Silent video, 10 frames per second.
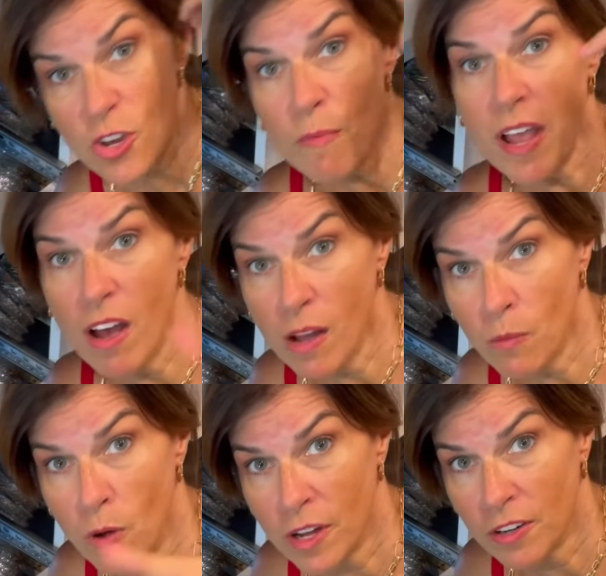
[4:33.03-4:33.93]
my hot
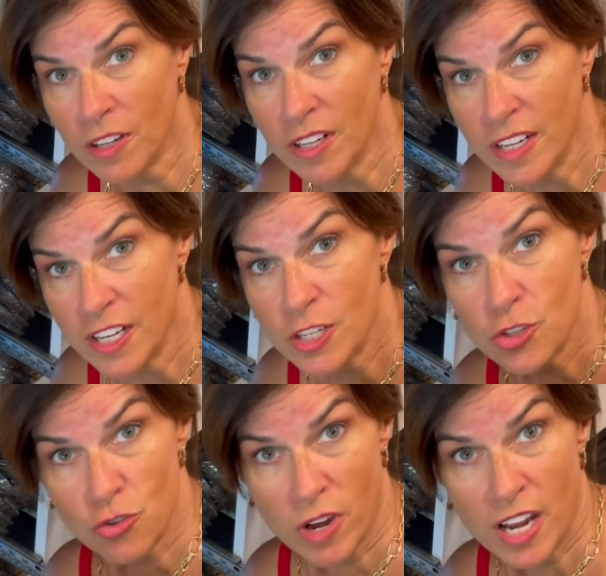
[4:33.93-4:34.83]
water
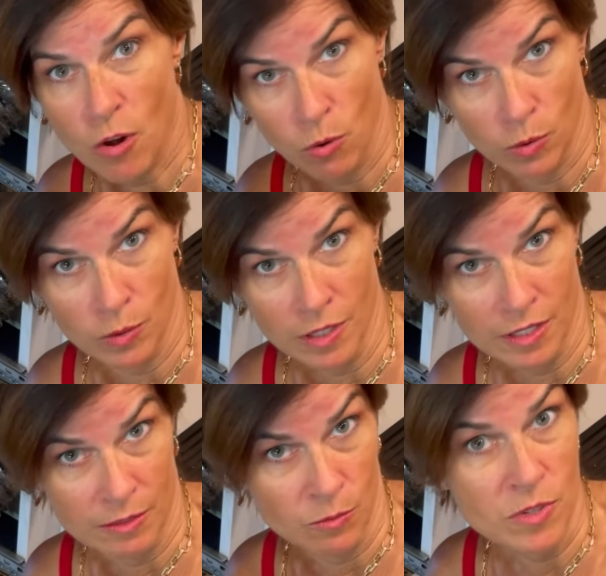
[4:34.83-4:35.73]
drain hole
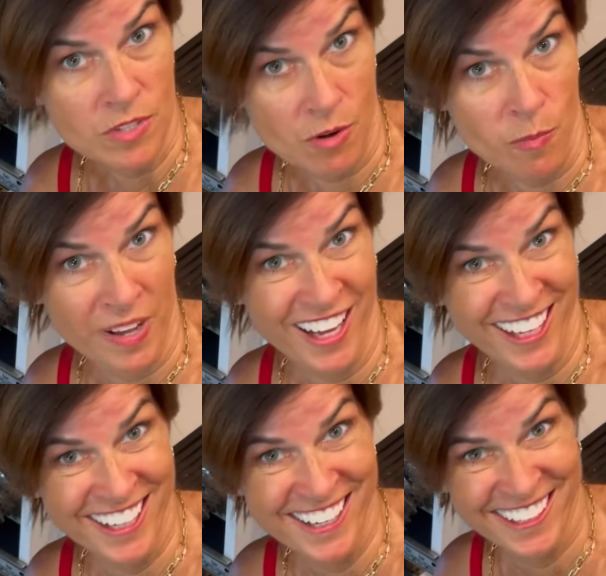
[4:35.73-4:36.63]
was
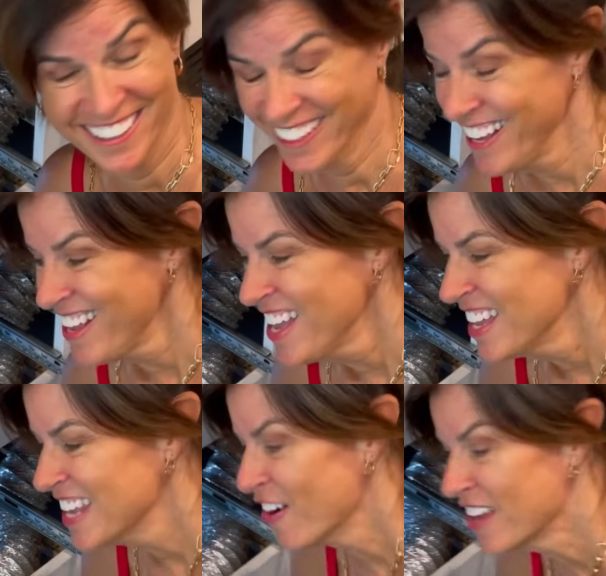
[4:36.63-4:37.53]
open.
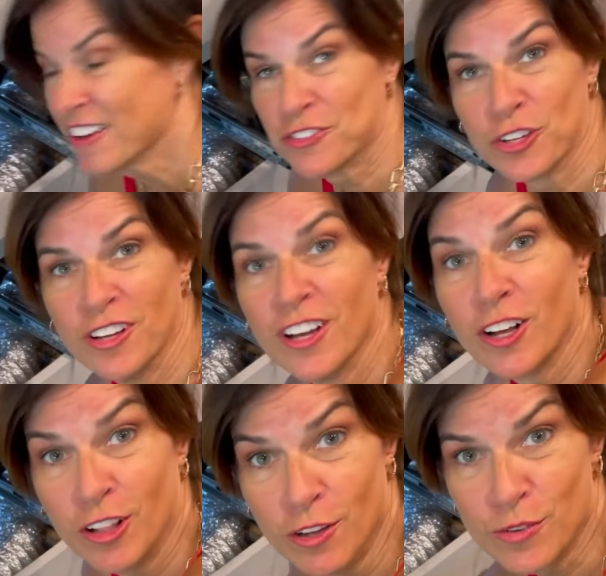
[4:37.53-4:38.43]
Now I have to
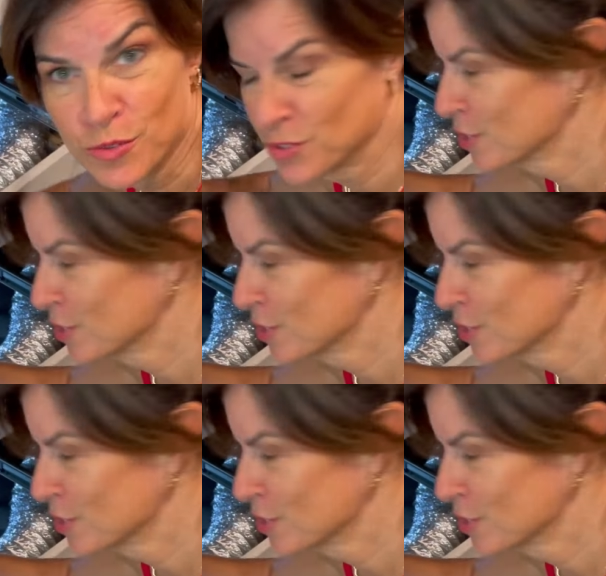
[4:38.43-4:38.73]
close the